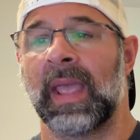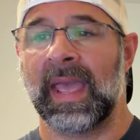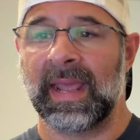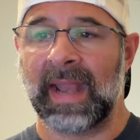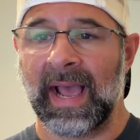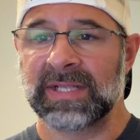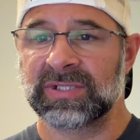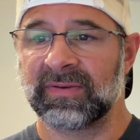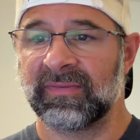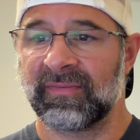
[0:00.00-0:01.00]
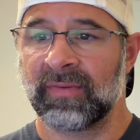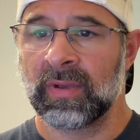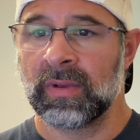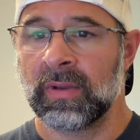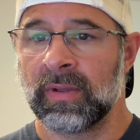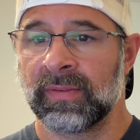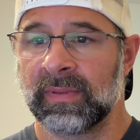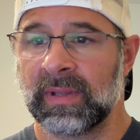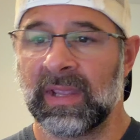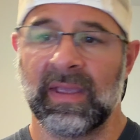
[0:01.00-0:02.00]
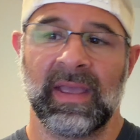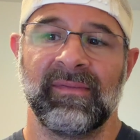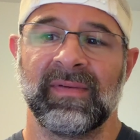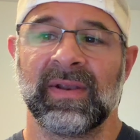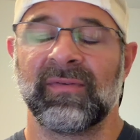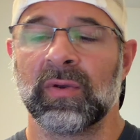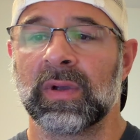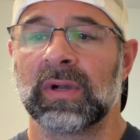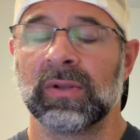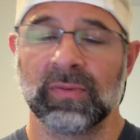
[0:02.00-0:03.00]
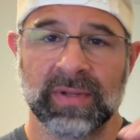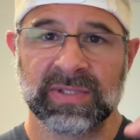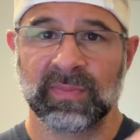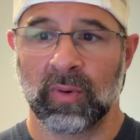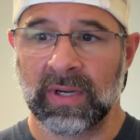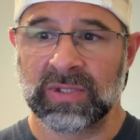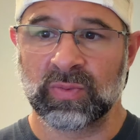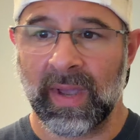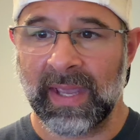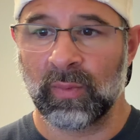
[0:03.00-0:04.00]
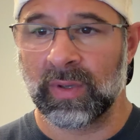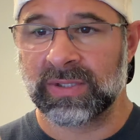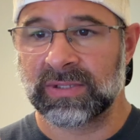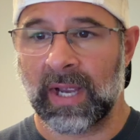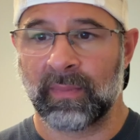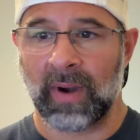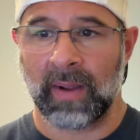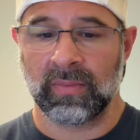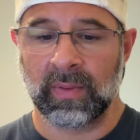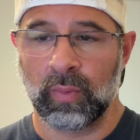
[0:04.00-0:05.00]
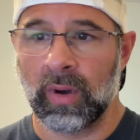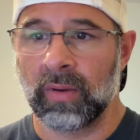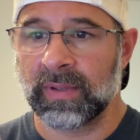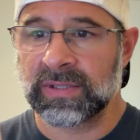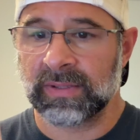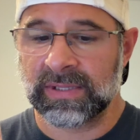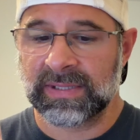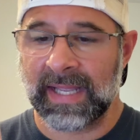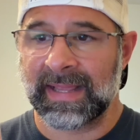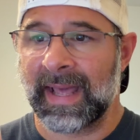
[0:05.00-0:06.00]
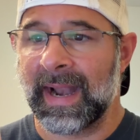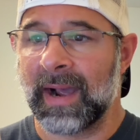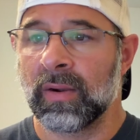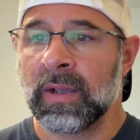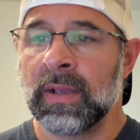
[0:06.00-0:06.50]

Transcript: and as of, even if you include this morning's weigh-in, which I probably won't, let's take that out.